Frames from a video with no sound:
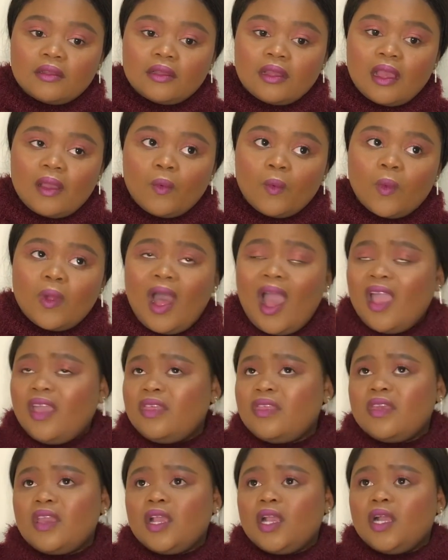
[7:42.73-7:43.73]
well, I
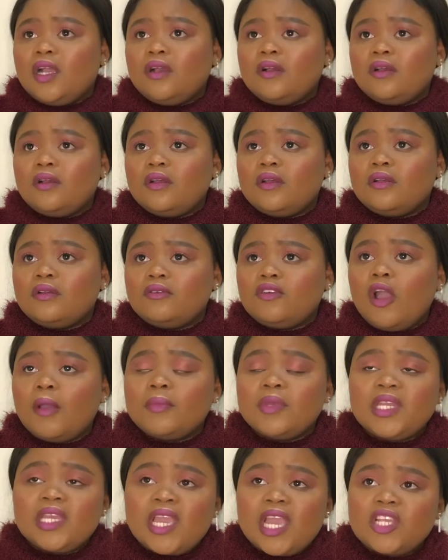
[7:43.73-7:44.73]
think
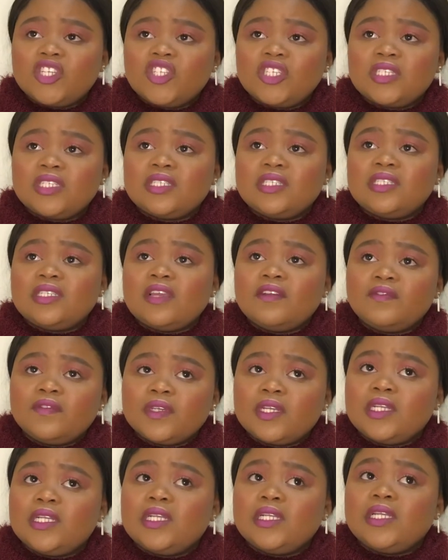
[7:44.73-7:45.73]
communication is
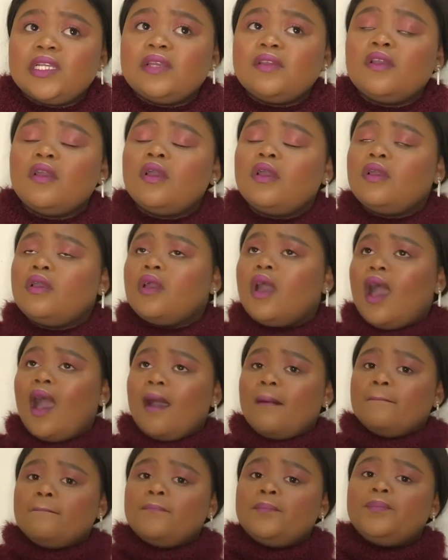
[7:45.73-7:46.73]
definitely
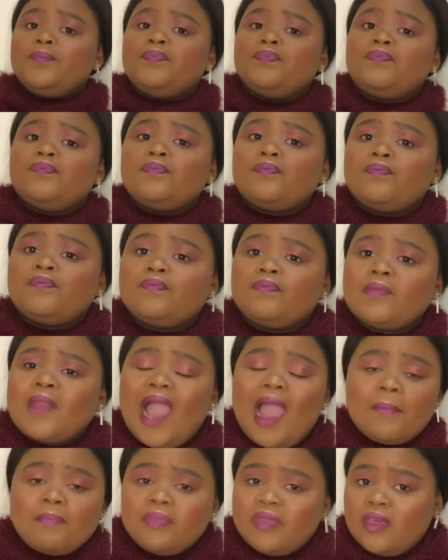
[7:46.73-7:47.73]

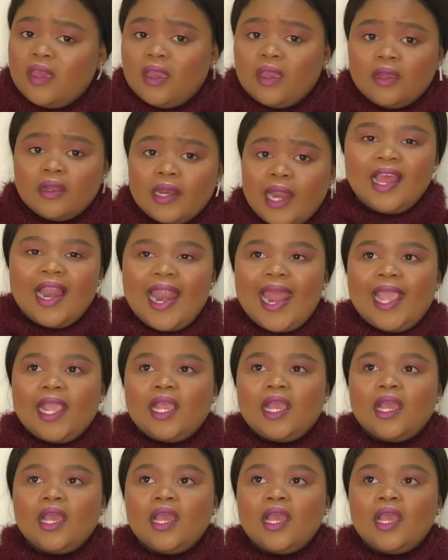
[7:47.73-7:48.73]
up there.
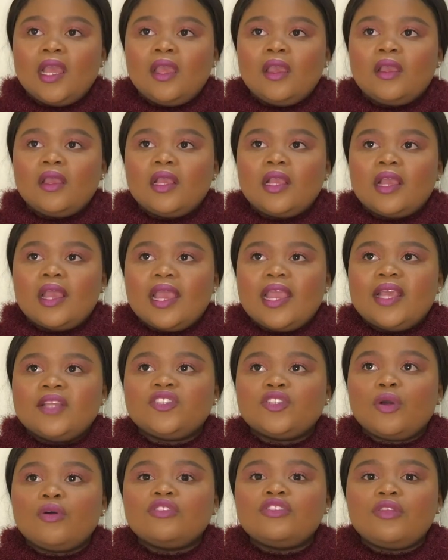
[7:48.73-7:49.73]
Like
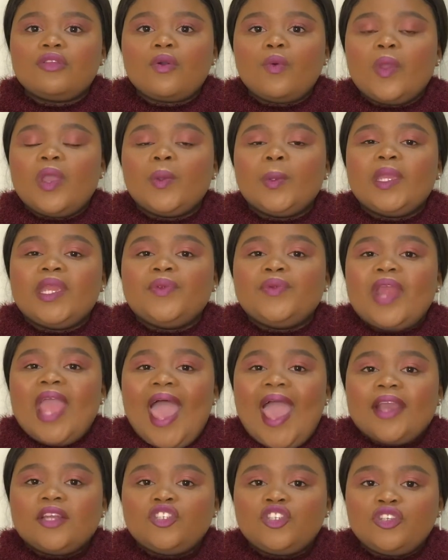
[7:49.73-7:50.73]
it's also the way we
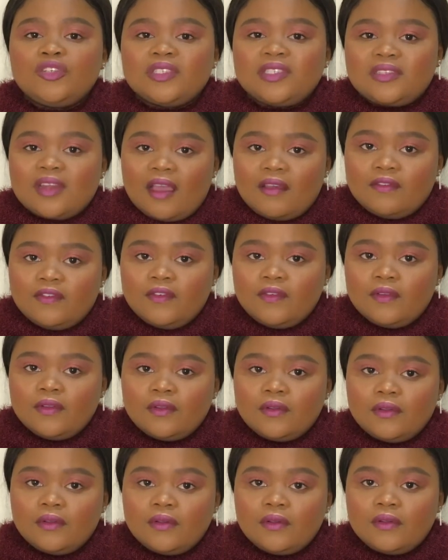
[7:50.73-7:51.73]
react to stuff
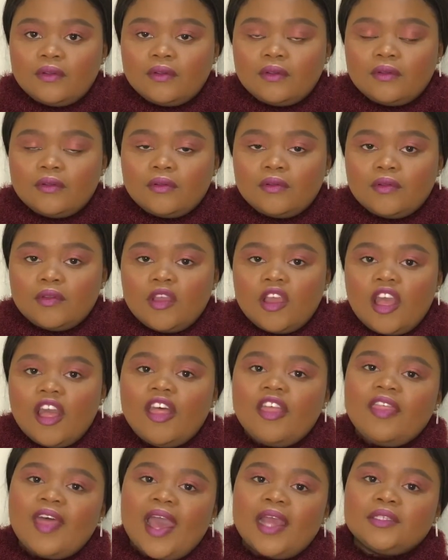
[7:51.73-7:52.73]

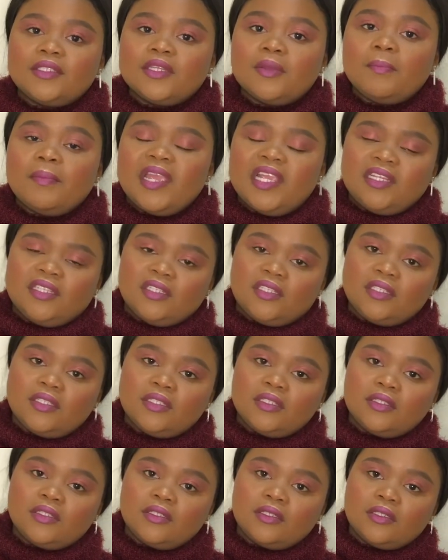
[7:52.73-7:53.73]
that
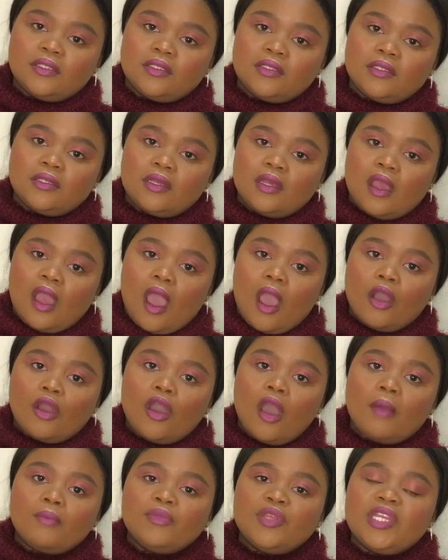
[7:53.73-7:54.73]
makes our
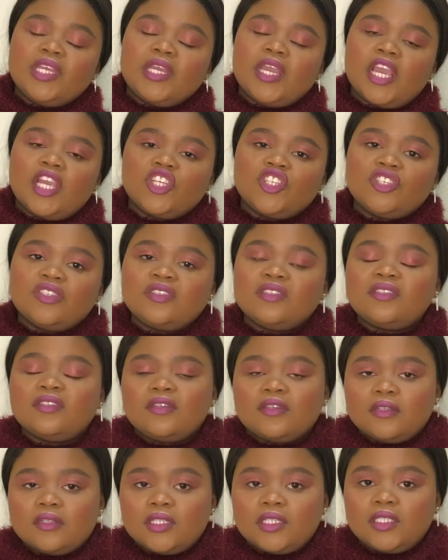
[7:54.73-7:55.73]
communication
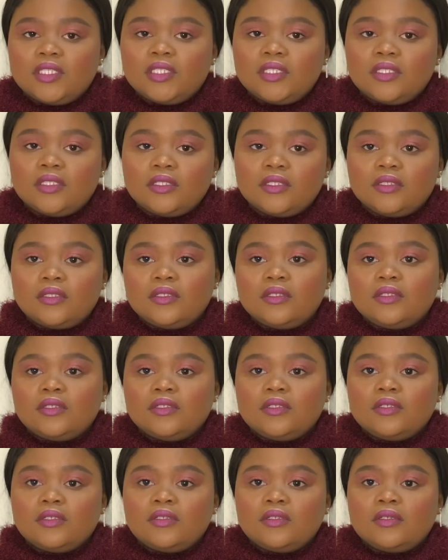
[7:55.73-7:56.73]
skills
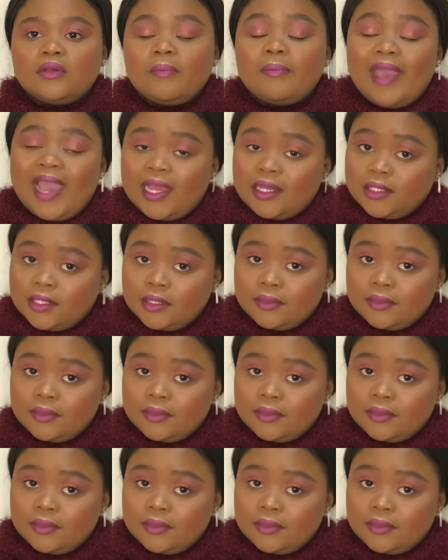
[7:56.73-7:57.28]
bad.